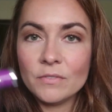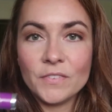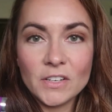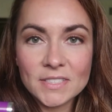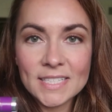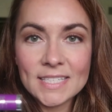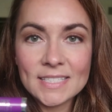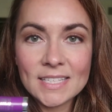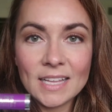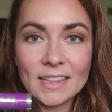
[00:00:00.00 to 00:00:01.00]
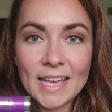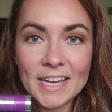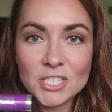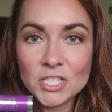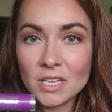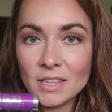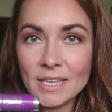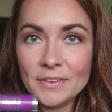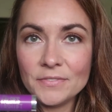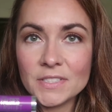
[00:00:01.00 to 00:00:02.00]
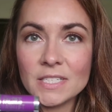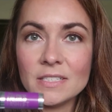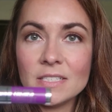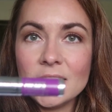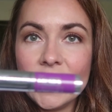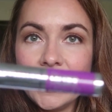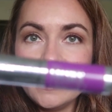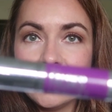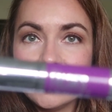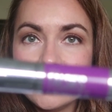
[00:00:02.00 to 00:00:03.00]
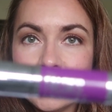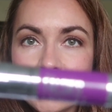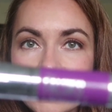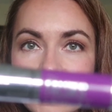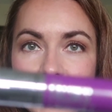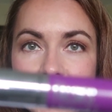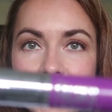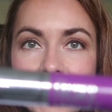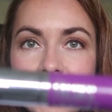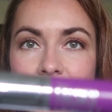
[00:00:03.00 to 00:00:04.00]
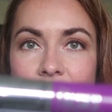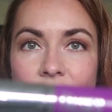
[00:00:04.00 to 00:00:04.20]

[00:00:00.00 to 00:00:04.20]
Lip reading: Falsies Lash Lift today. Can you see it?